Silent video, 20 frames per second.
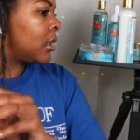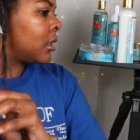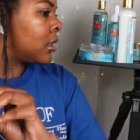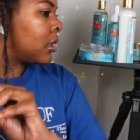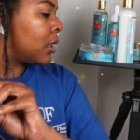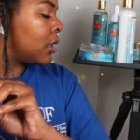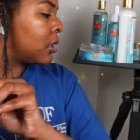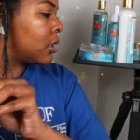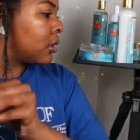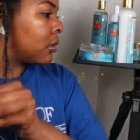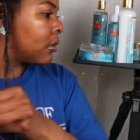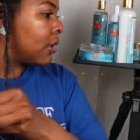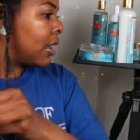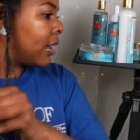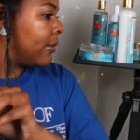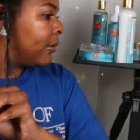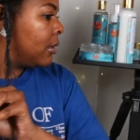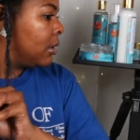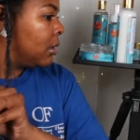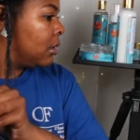Start to
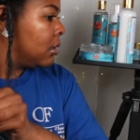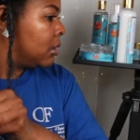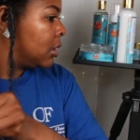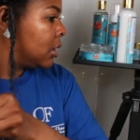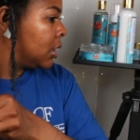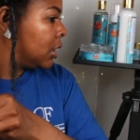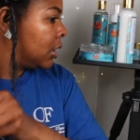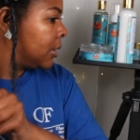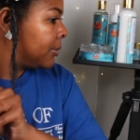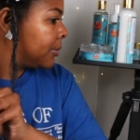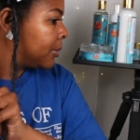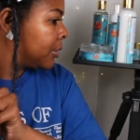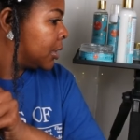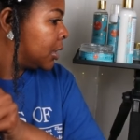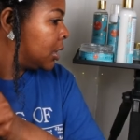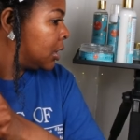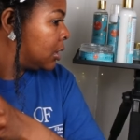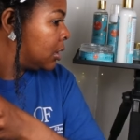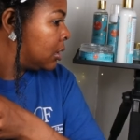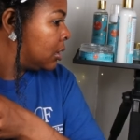ravel on up,
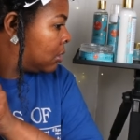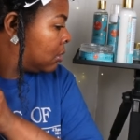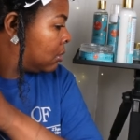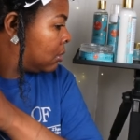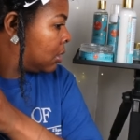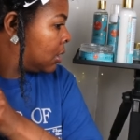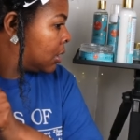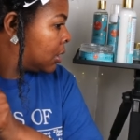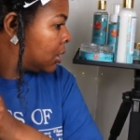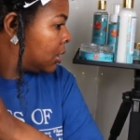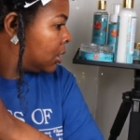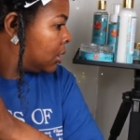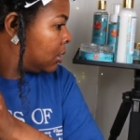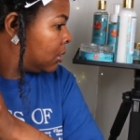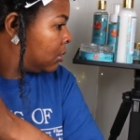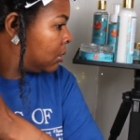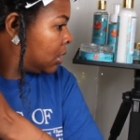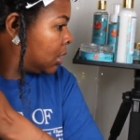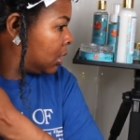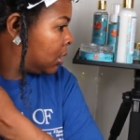friend. Work
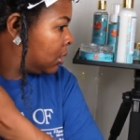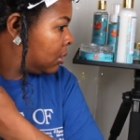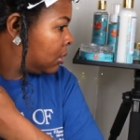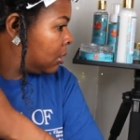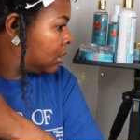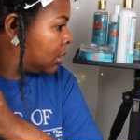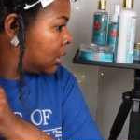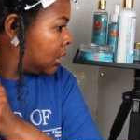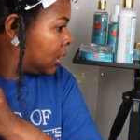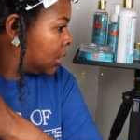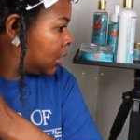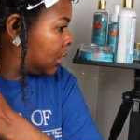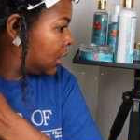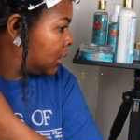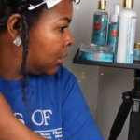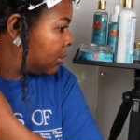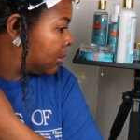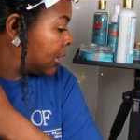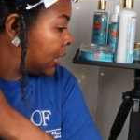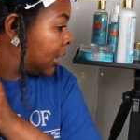your way on
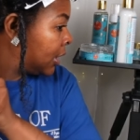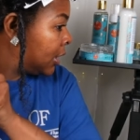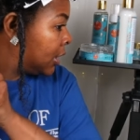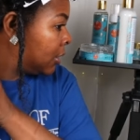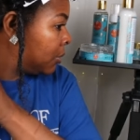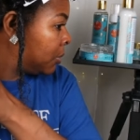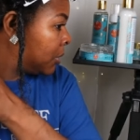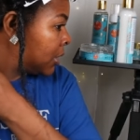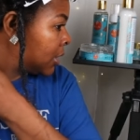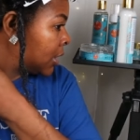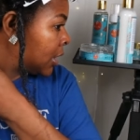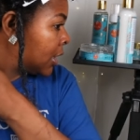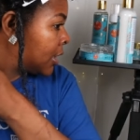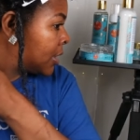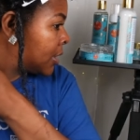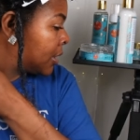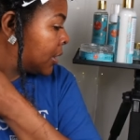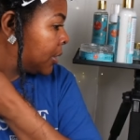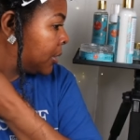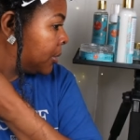up. That end was not
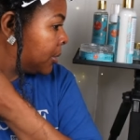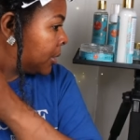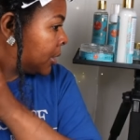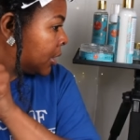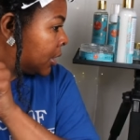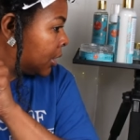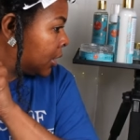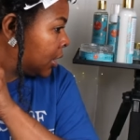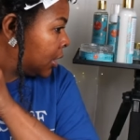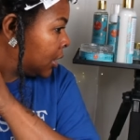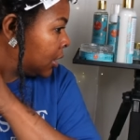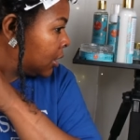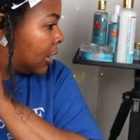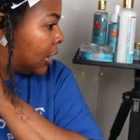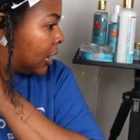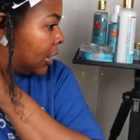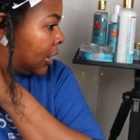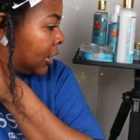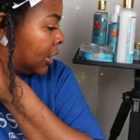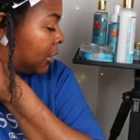secure, honey.
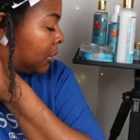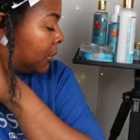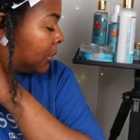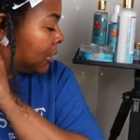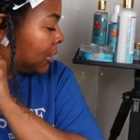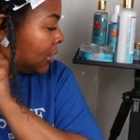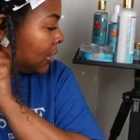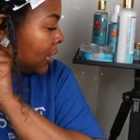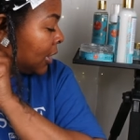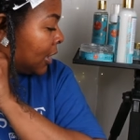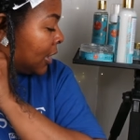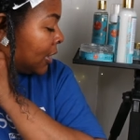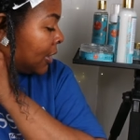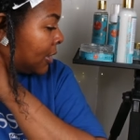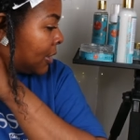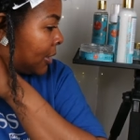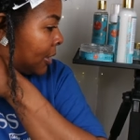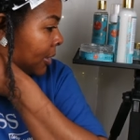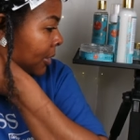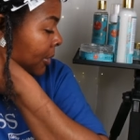That end was not
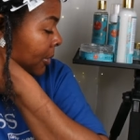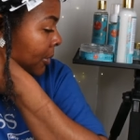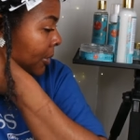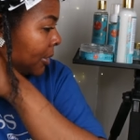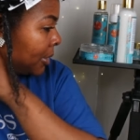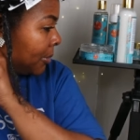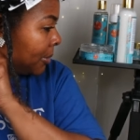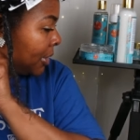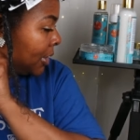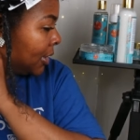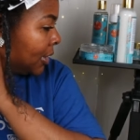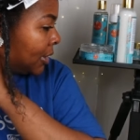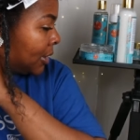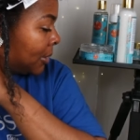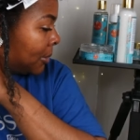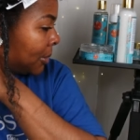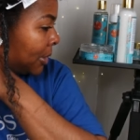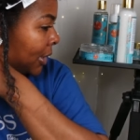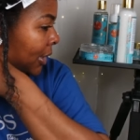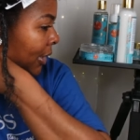secure, but it's
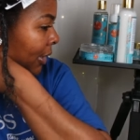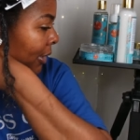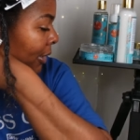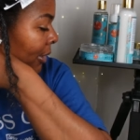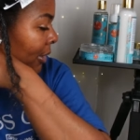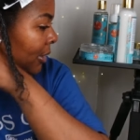okay.